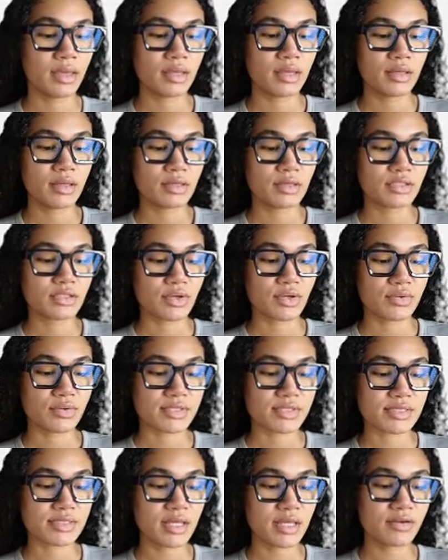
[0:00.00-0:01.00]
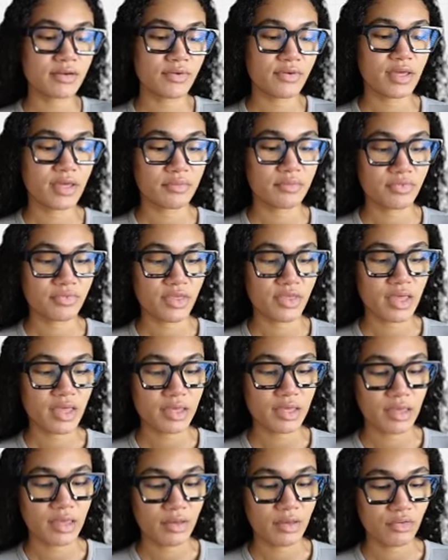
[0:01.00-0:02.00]
So instead of him
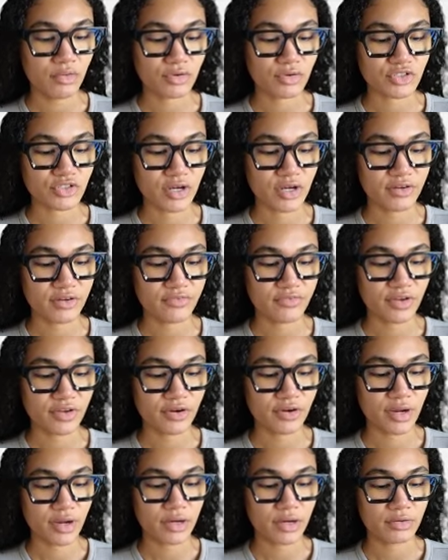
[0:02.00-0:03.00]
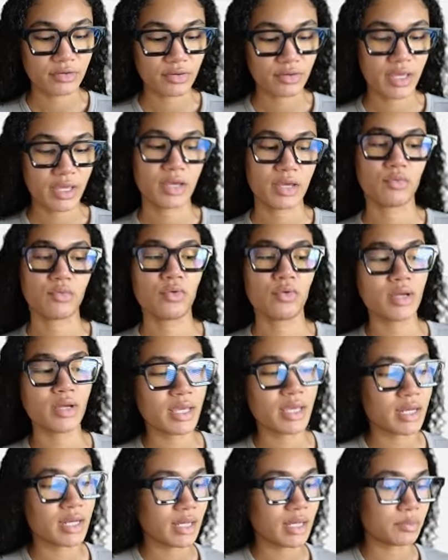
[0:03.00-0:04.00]
thinking or trying to figure out, okay, what
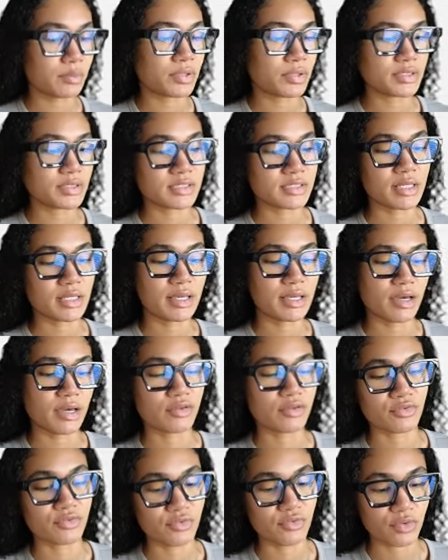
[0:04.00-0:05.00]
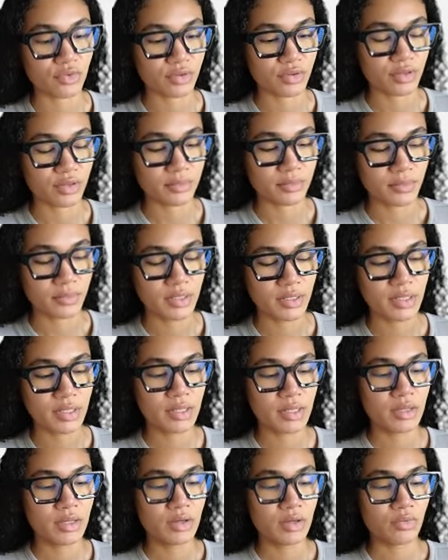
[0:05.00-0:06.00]
can I put together for them?
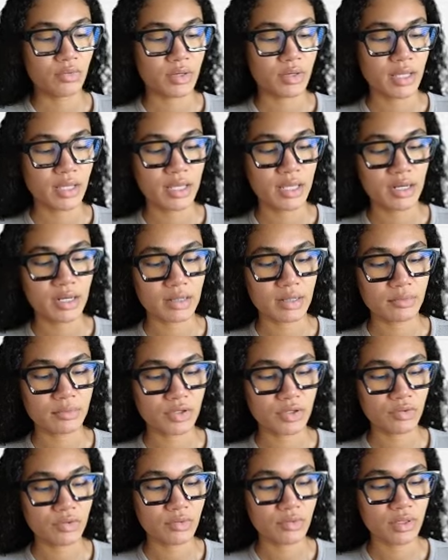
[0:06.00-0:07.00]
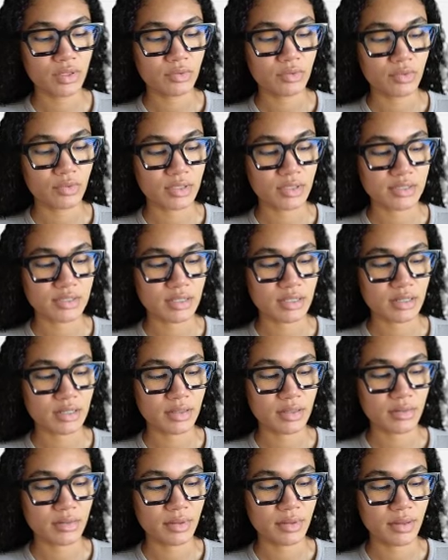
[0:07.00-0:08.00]
What he ended up doing was
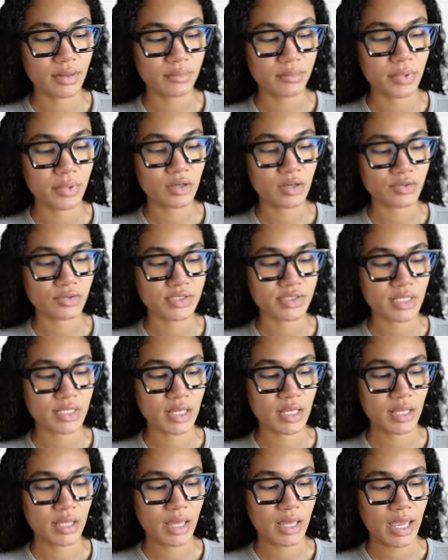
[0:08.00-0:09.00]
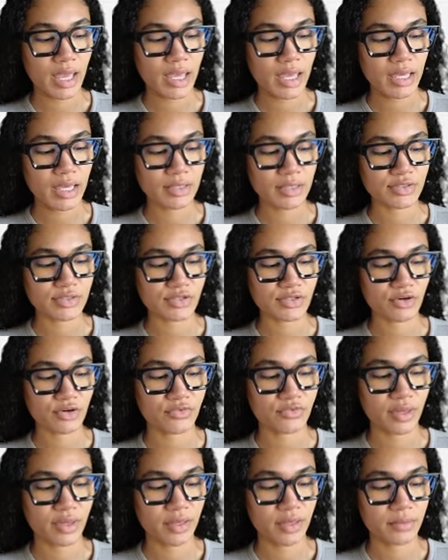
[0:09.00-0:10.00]
posting a
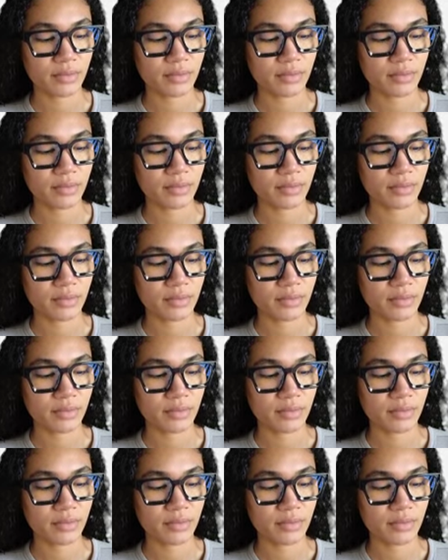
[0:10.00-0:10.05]
survey.